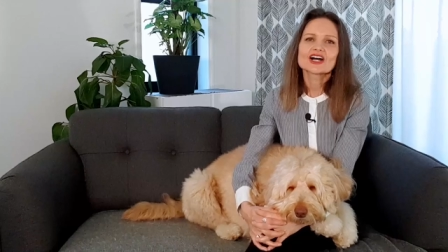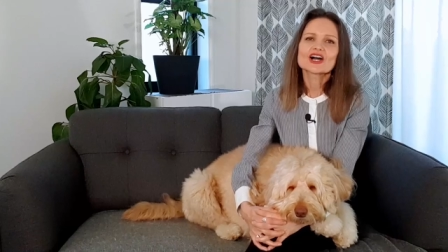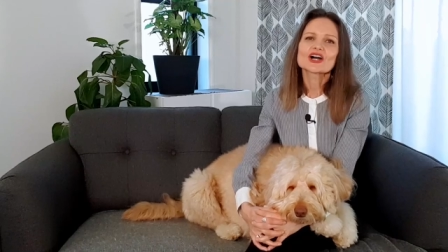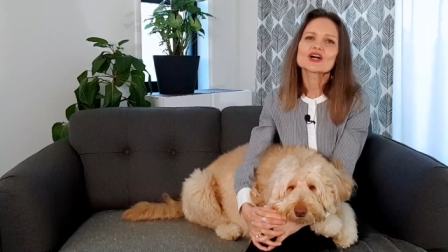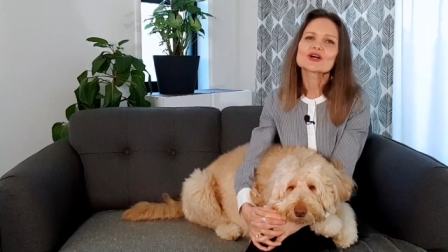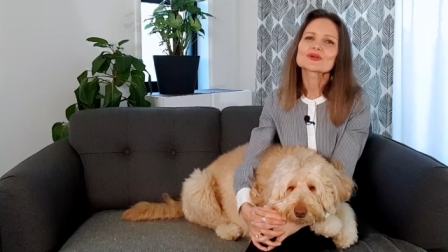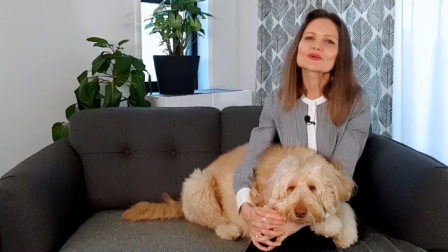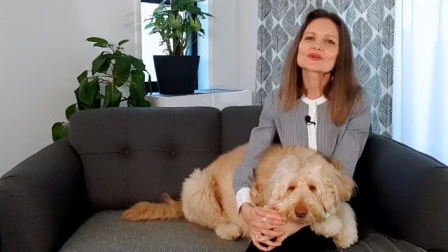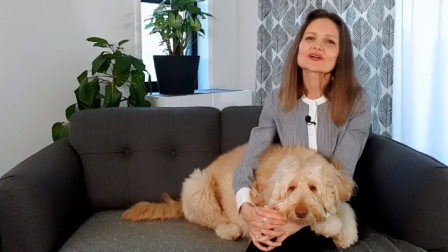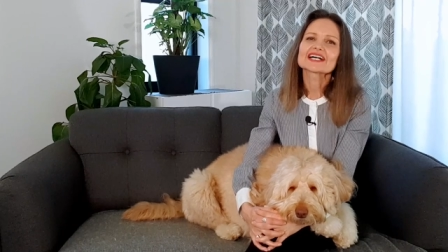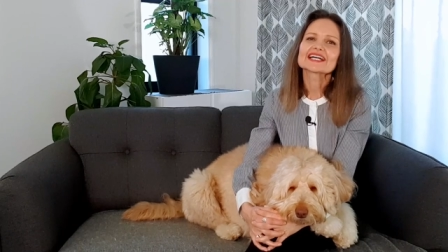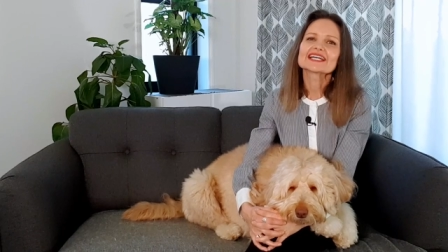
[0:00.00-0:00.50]

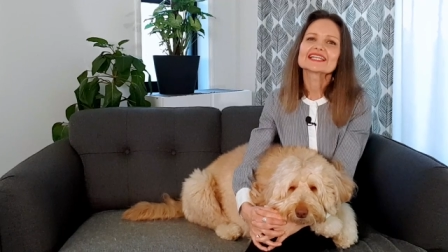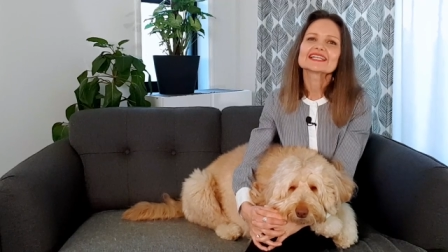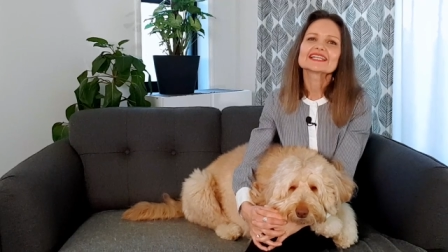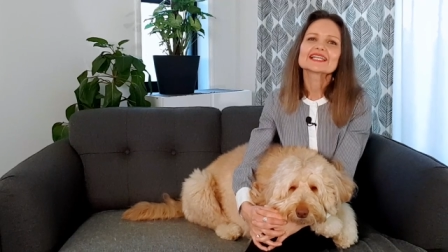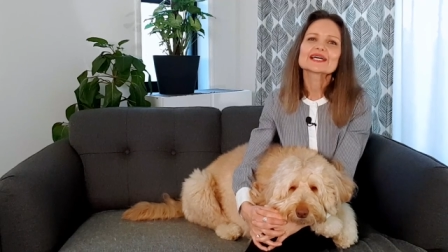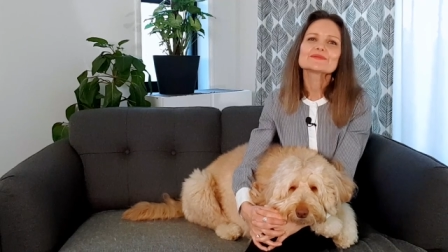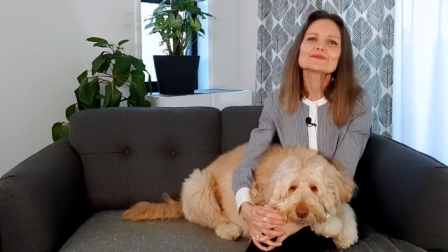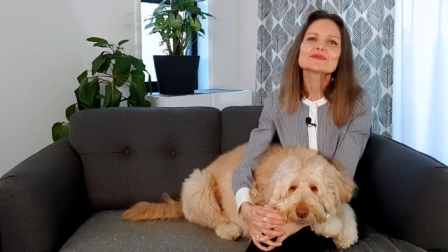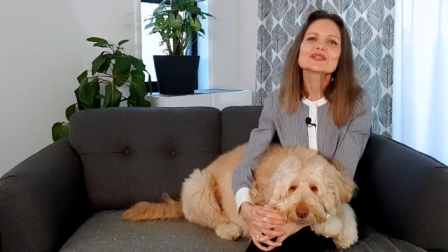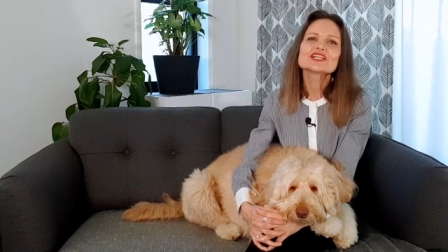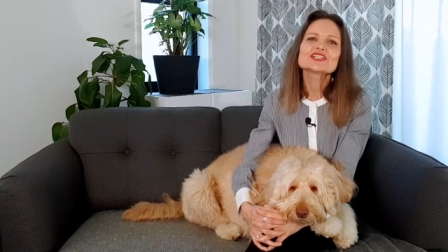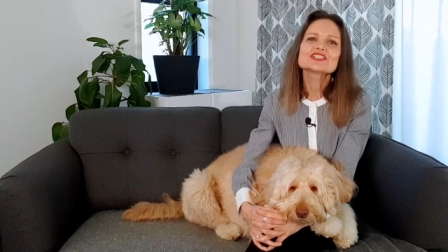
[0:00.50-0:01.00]
Alright,
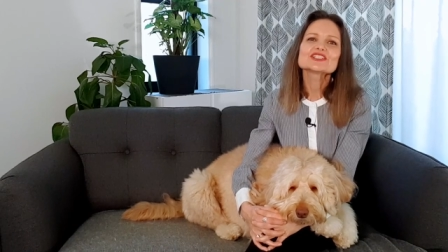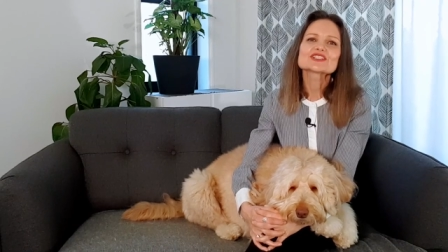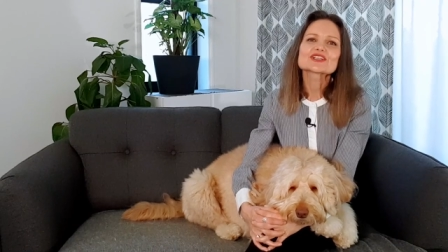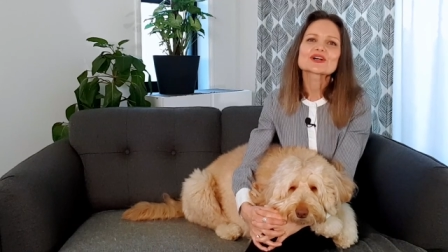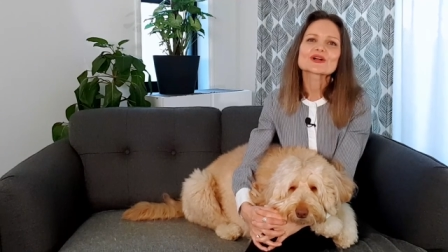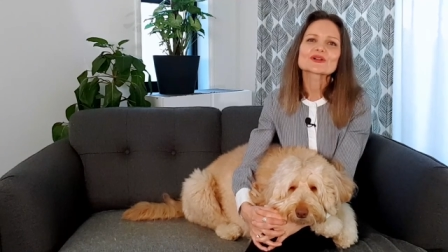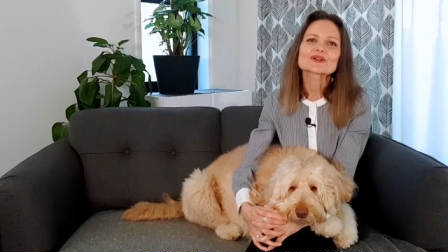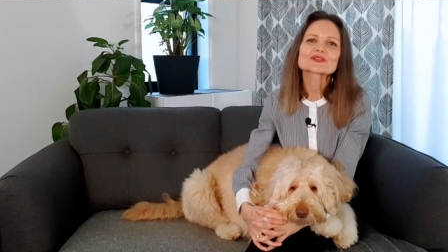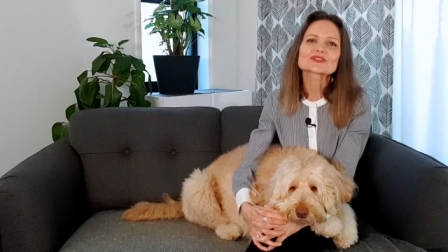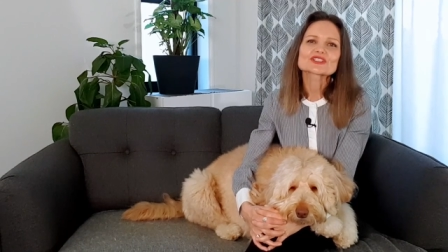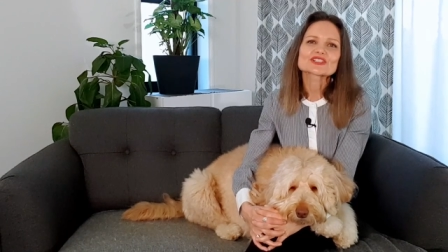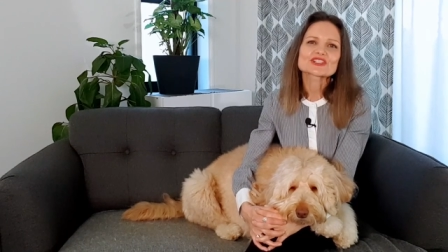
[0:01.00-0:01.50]
let me
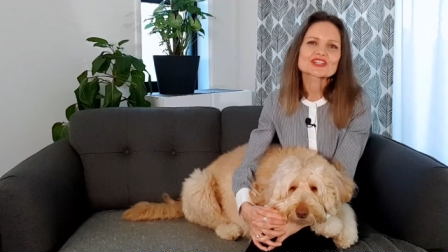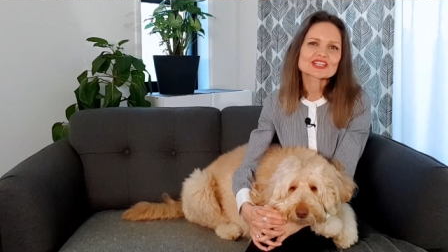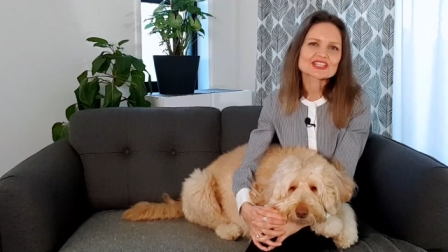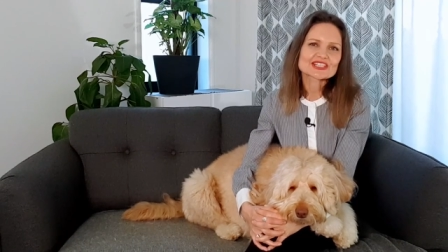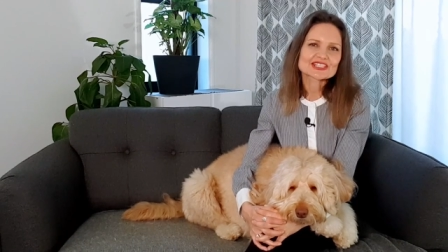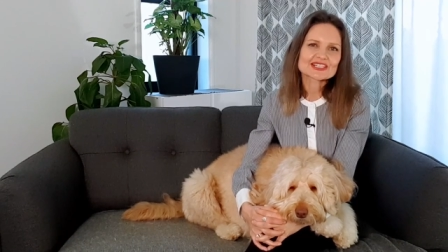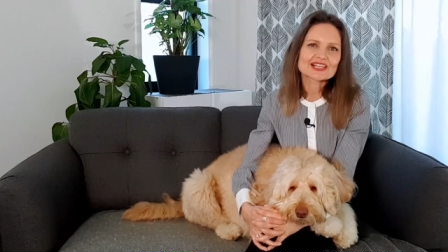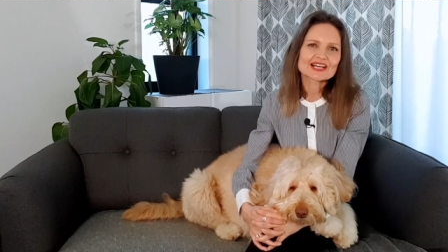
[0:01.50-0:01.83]
indulge this